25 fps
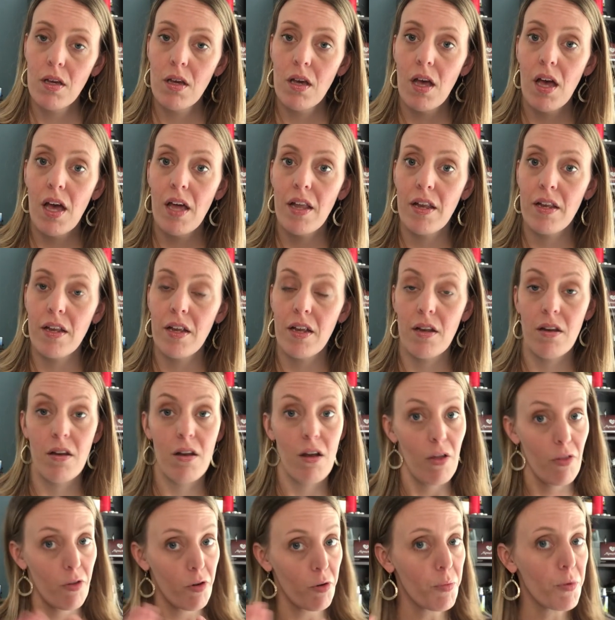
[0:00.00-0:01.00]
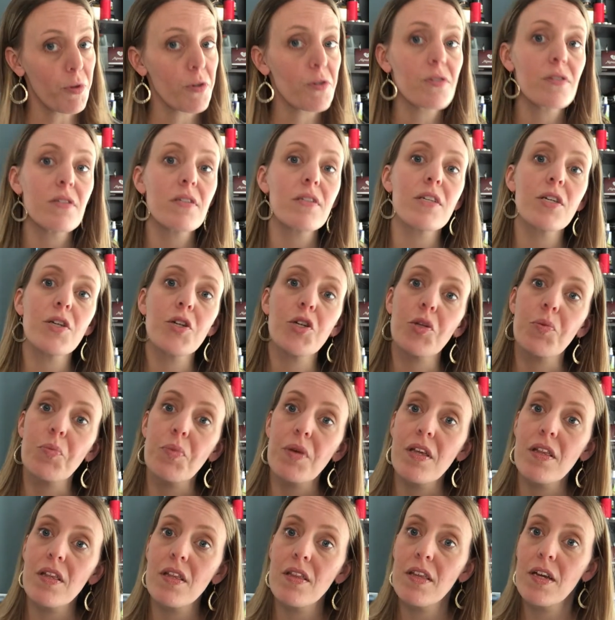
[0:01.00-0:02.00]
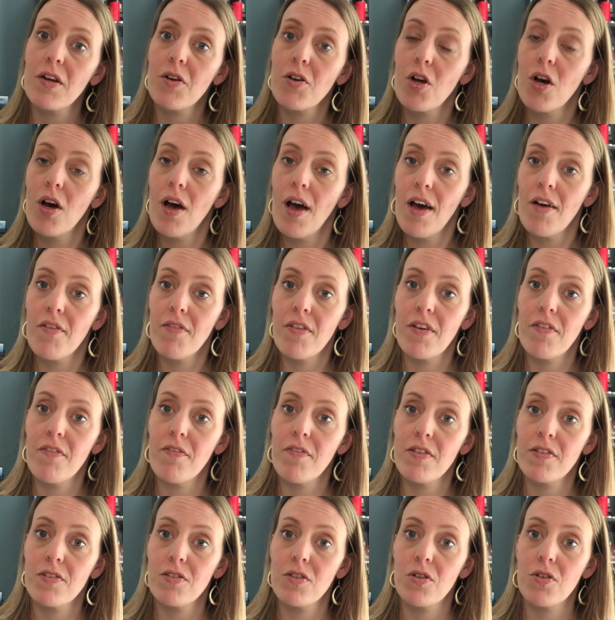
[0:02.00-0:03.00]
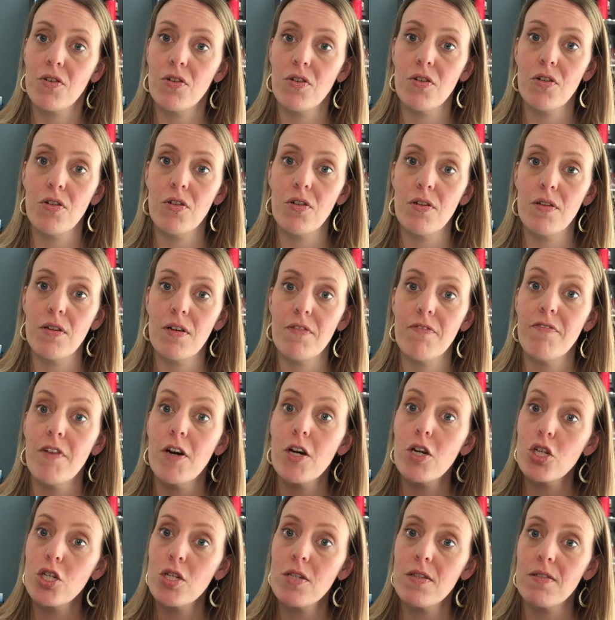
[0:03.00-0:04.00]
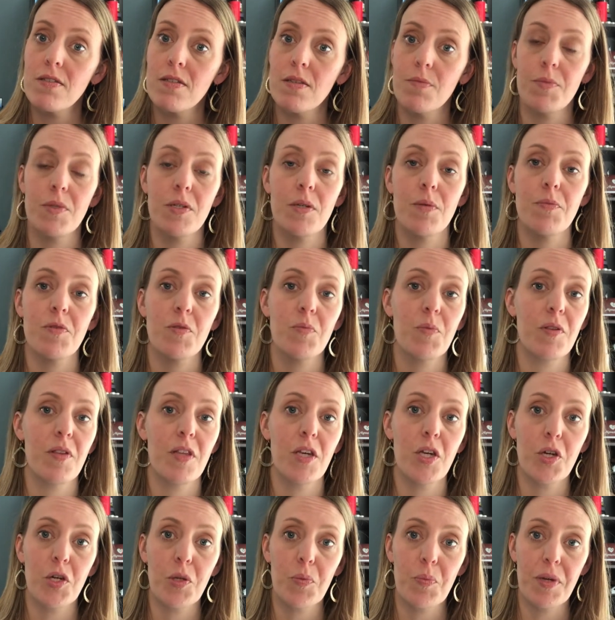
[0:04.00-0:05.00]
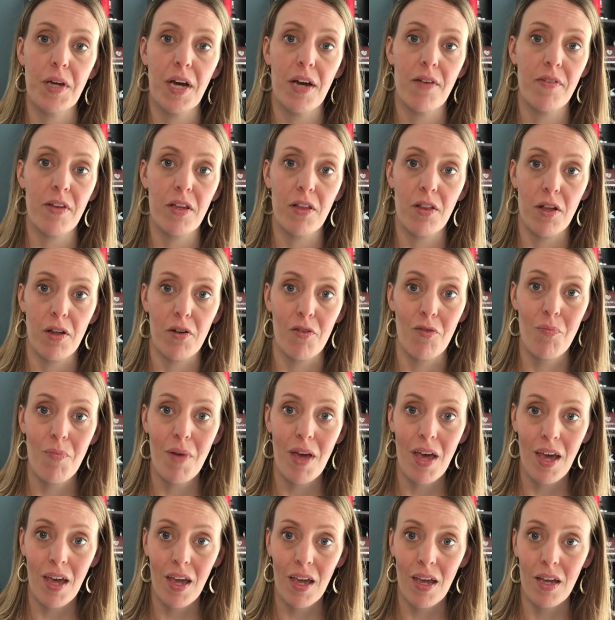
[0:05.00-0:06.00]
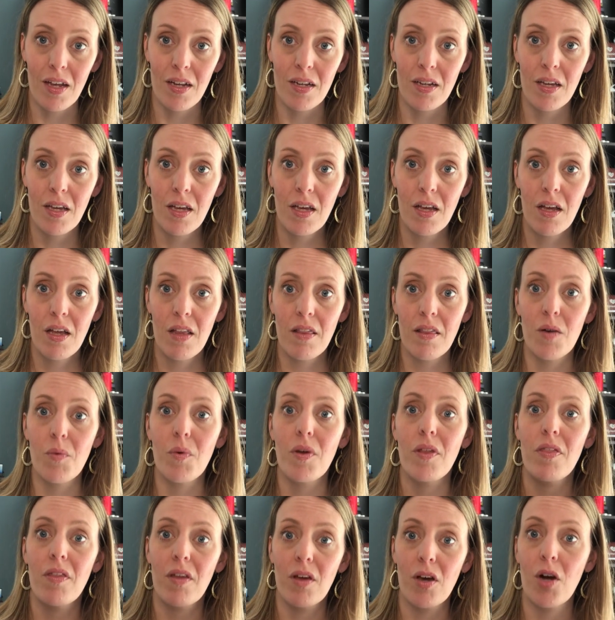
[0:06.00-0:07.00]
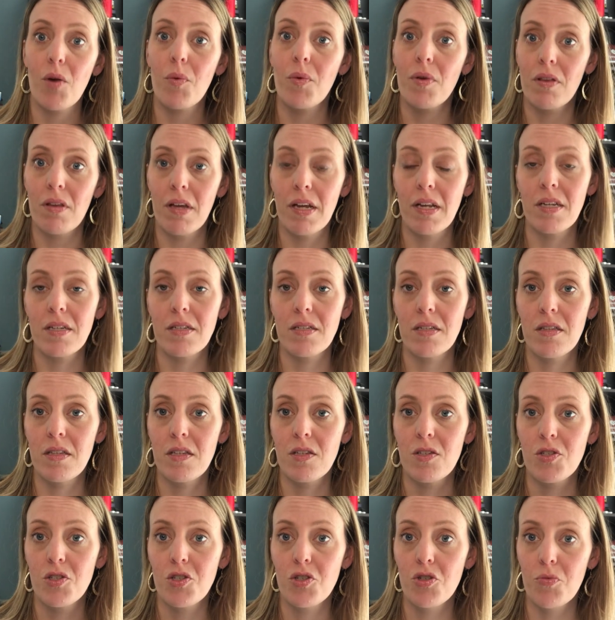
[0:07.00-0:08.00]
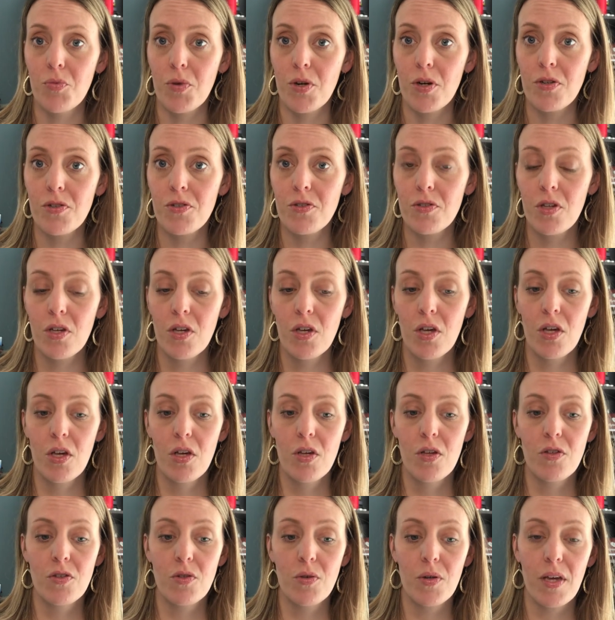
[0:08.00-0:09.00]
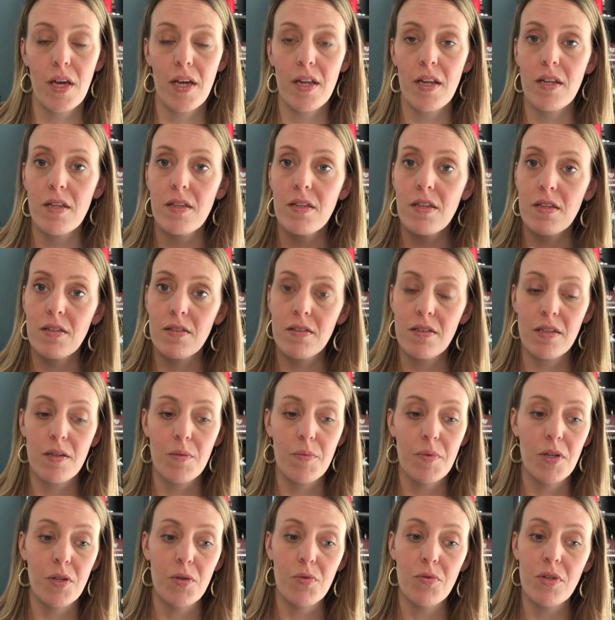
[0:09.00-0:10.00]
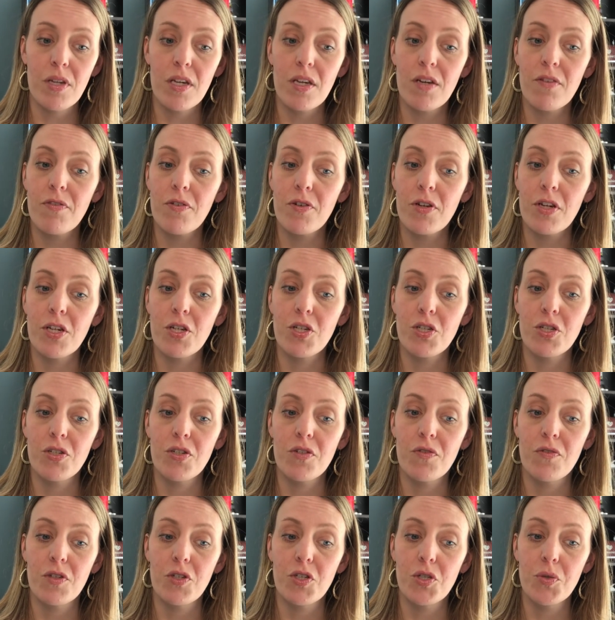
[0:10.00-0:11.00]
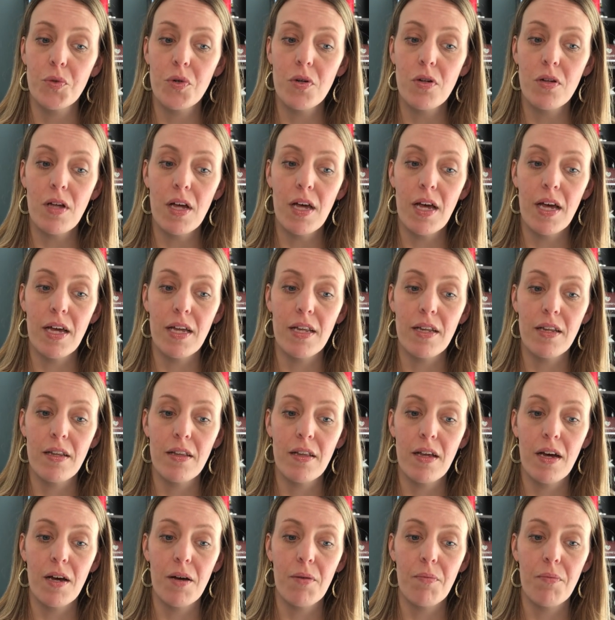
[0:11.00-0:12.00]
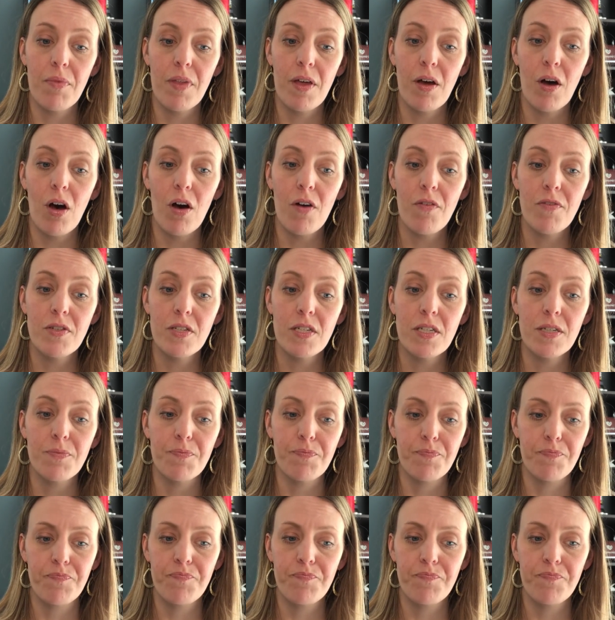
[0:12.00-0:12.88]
And in another person, it could be that they're not having physical function symptoms, but they could be having a lot of pain that we think are related to these tumors. So again, it's going to be unique for each individual, and they often